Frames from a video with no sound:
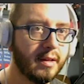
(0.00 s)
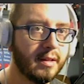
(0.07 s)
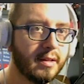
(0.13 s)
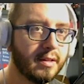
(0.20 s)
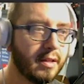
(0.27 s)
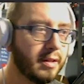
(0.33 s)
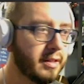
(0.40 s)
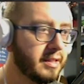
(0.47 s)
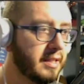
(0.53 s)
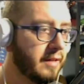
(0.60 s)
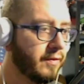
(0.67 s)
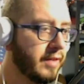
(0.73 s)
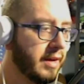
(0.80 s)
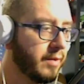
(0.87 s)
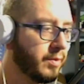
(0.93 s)
So let's see if
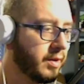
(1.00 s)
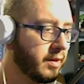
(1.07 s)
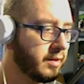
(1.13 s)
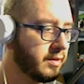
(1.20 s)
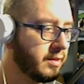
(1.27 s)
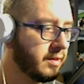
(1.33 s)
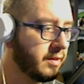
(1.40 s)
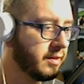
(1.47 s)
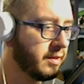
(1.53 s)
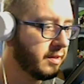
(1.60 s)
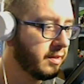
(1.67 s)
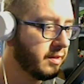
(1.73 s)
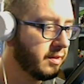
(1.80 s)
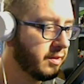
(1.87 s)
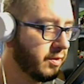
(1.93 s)
that works.
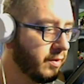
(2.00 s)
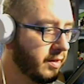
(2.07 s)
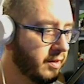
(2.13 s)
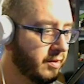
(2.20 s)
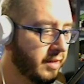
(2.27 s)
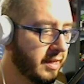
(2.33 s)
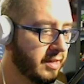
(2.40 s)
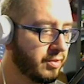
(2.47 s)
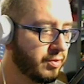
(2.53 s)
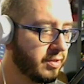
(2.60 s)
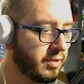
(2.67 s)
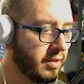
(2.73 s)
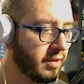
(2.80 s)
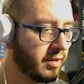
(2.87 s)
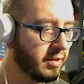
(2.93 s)
You entered the entrance
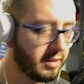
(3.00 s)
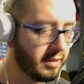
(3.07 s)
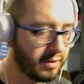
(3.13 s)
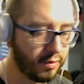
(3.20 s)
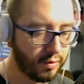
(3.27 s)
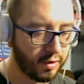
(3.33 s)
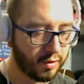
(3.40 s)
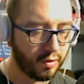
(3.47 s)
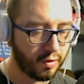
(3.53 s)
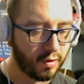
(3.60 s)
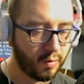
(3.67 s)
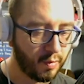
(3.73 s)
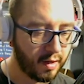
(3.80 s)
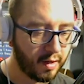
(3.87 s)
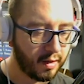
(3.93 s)
hall. Let's go into door
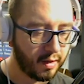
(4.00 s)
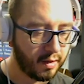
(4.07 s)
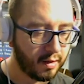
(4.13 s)
1.